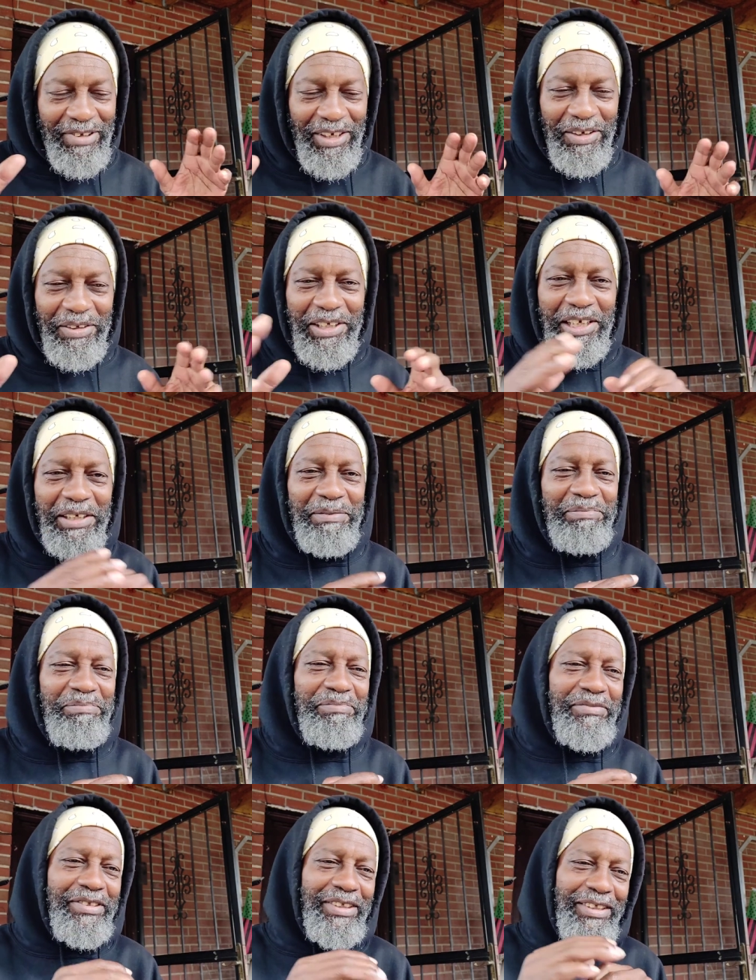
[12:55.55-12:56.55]
Okay,
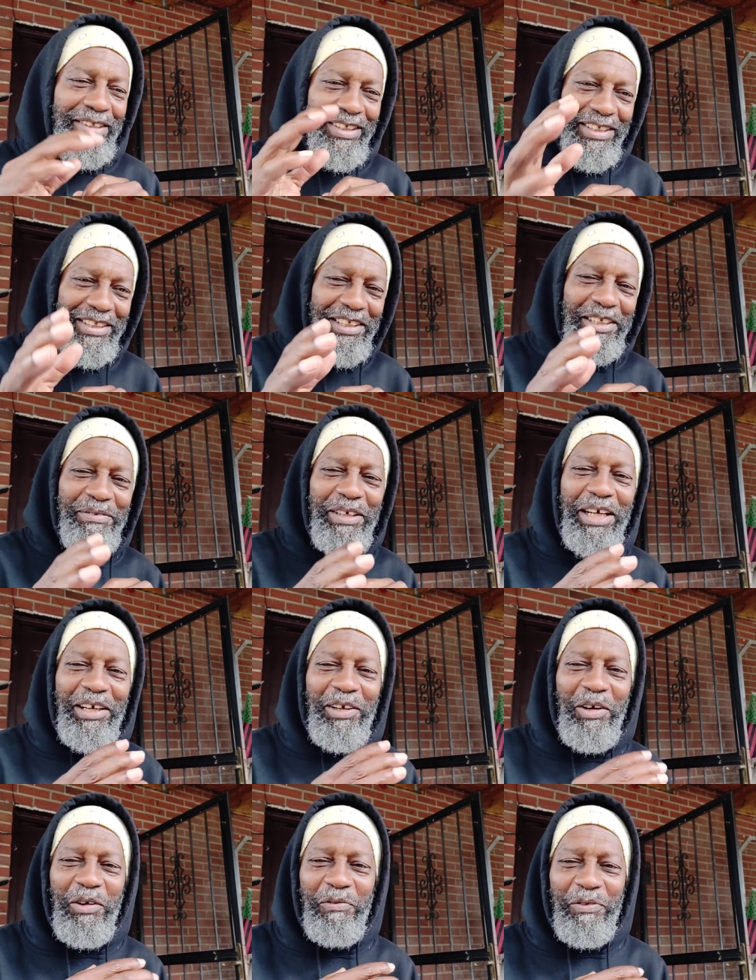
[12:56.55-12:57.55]
let's leave that
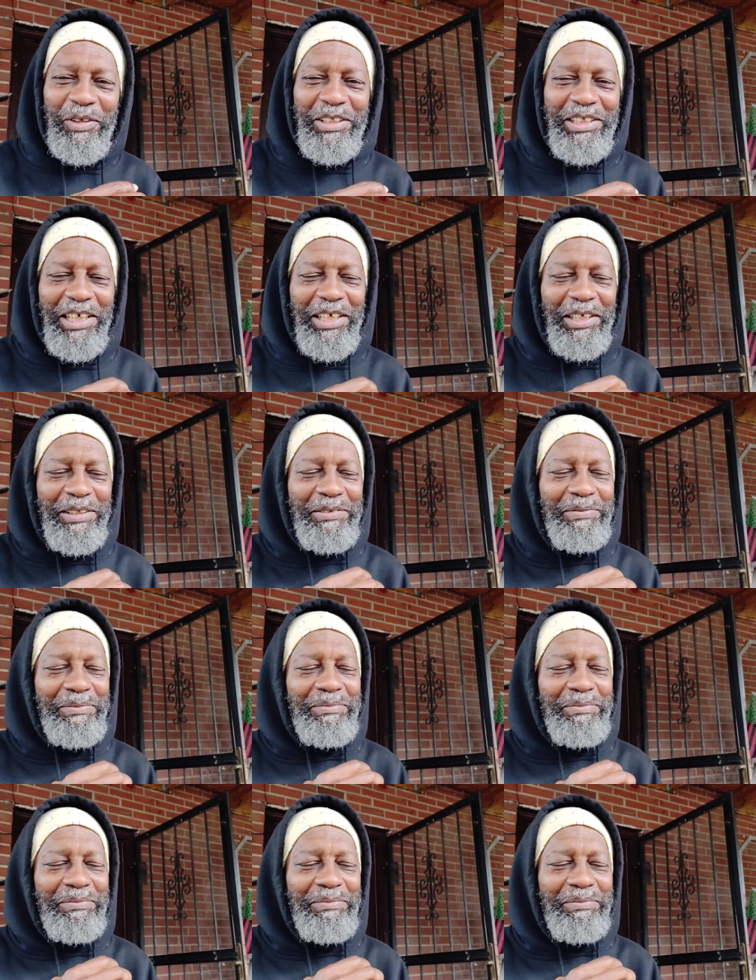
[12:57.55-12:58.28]
alone for a second.